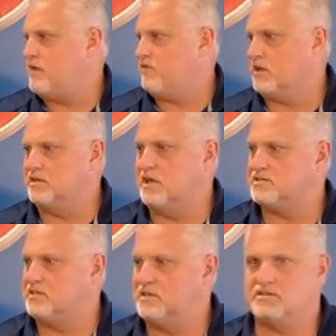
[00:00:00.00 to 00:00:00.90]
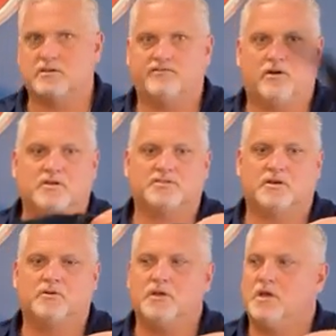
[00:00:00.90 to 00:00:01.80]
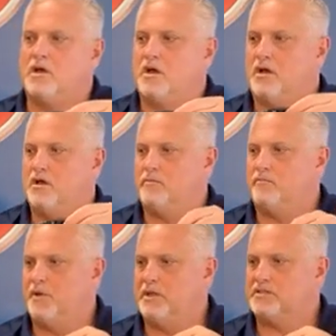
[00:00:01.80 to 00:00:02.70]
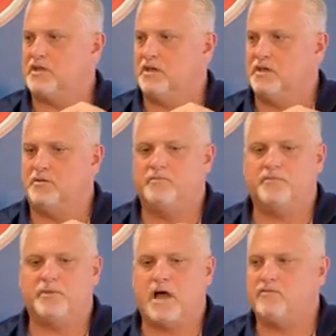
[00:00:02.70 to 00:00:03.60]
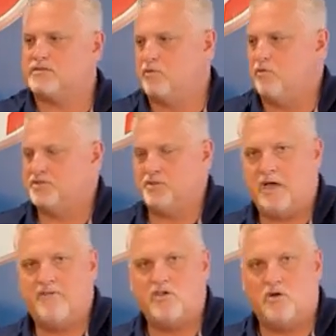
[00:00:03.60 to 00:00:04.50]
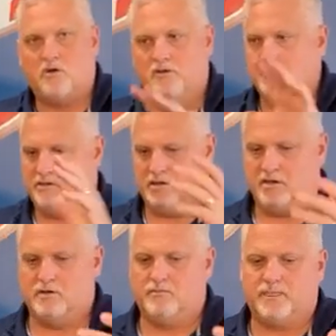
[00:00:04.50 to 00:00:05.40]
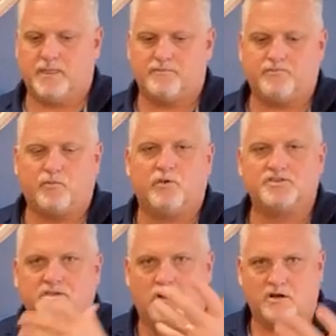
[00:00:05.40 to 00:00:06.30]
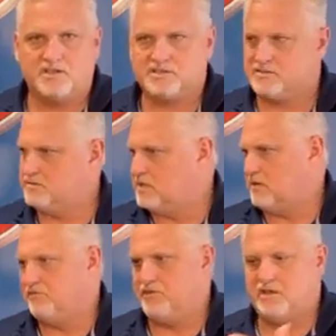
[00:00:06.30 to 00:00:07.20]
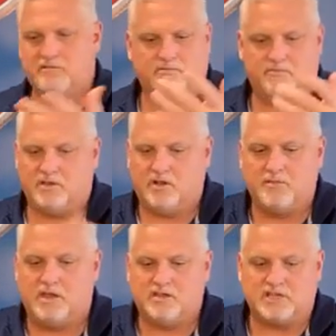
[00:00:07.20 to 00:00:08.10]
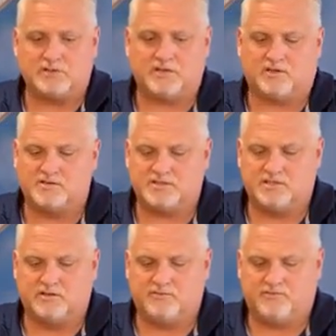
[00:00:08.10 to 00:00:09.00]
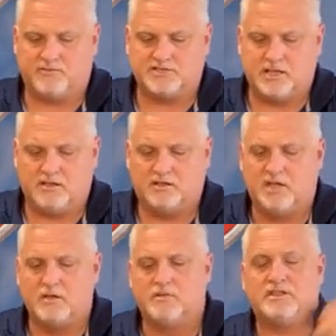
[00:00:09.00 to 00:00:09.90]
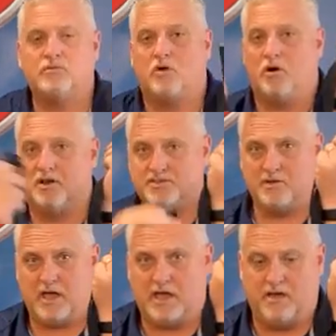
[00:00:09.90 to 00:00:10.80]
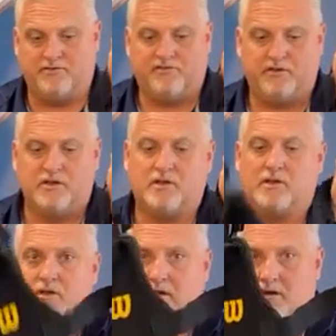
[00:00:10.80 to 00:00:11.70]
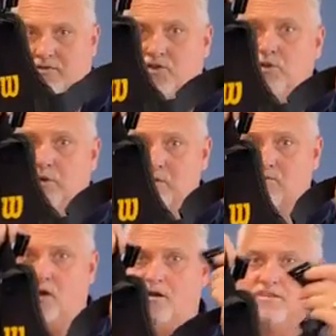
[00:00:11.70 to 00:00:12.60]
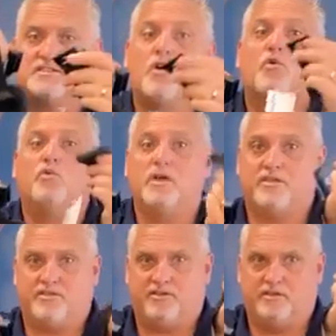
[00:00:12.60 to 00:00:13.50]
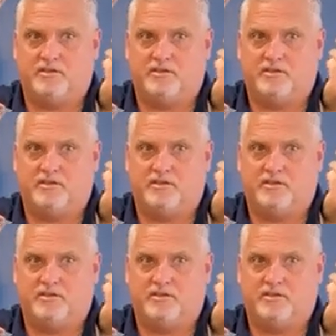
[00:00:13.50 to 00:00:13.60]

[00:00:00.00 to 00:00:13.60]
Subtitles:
have like a dozen of these so far. So, obviously, we'll still have the old Wilson harness that'll fit. You know, many chest protectors still for sale. But then we'll also have the new premium harness with